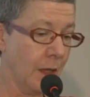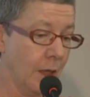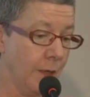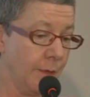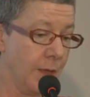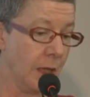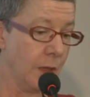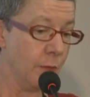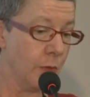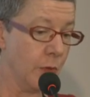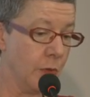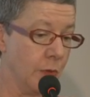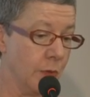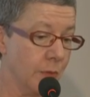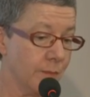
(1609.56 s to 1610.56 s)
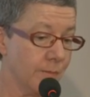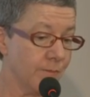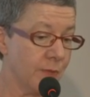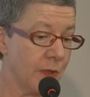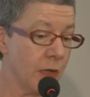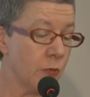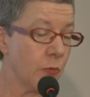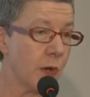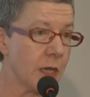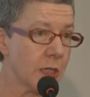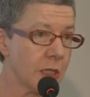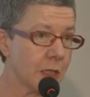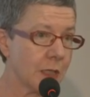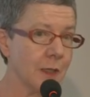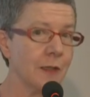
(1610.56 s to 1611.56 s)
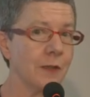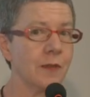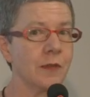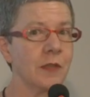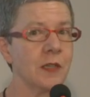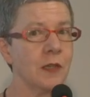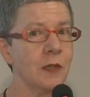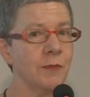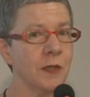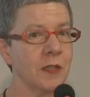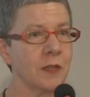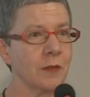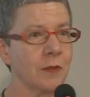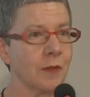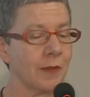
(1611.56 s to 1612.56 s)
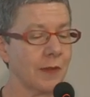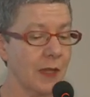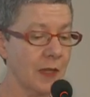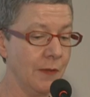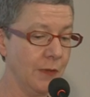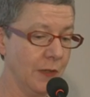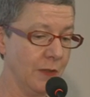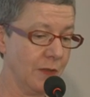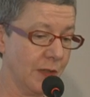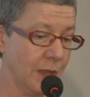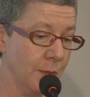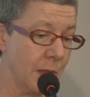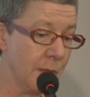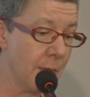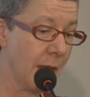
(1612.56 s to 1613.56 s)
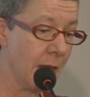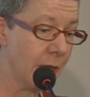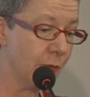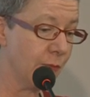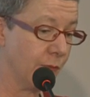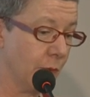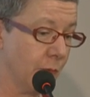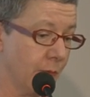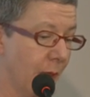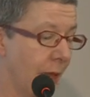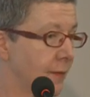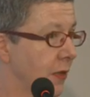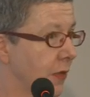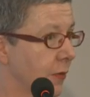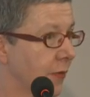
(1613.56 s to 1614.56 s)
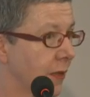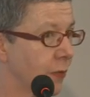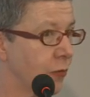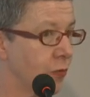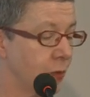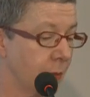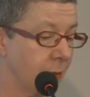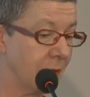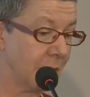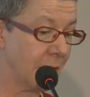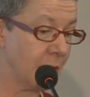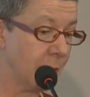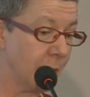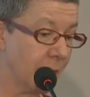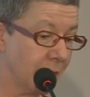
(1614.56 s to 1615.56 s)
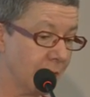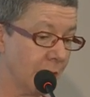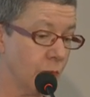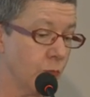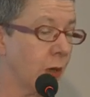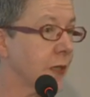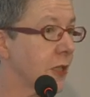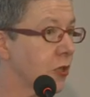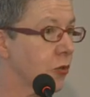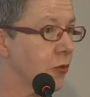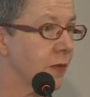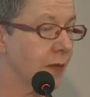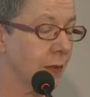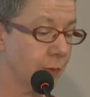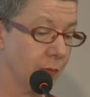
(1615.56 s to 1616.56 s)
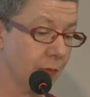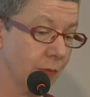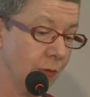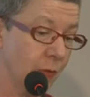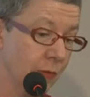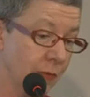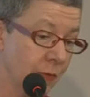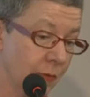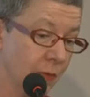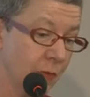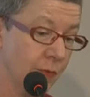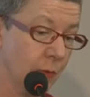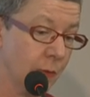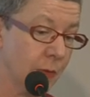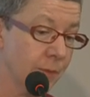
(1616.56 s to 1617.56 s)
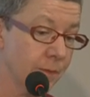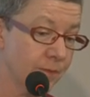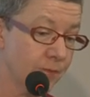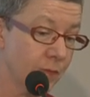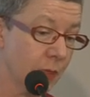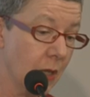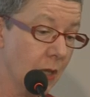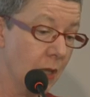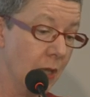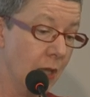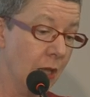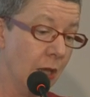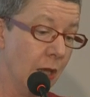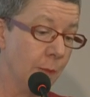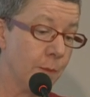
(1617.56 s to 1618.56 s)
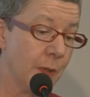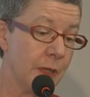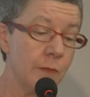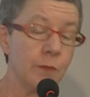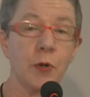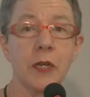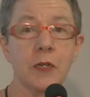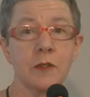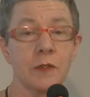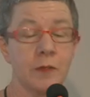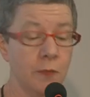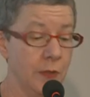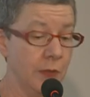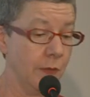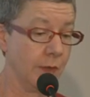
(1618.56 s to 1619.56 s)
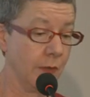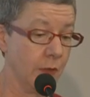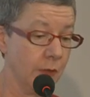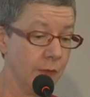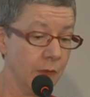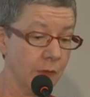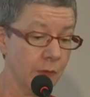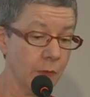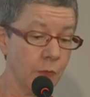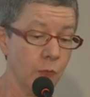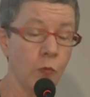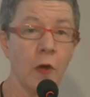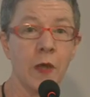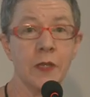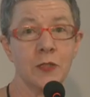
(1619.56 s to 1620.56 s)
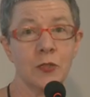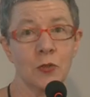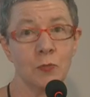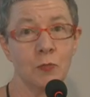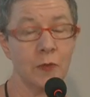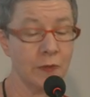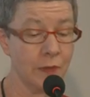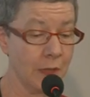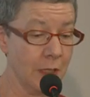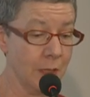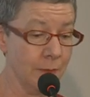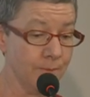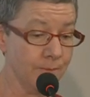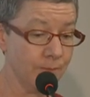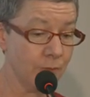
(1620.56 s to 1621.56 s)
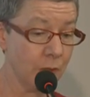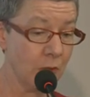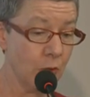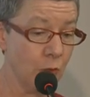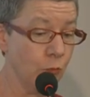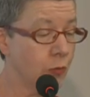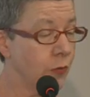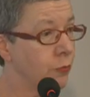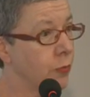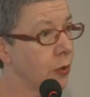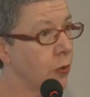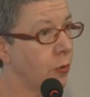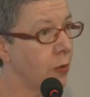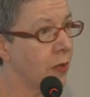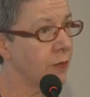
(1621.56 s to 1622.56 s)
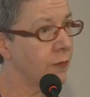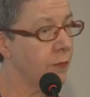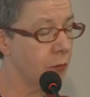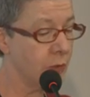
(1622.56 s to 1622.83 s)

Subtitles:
There were theoretically significant savings to be made from having the single database and running two separate services from it. But in practice, we decided this was way too risky, would have required very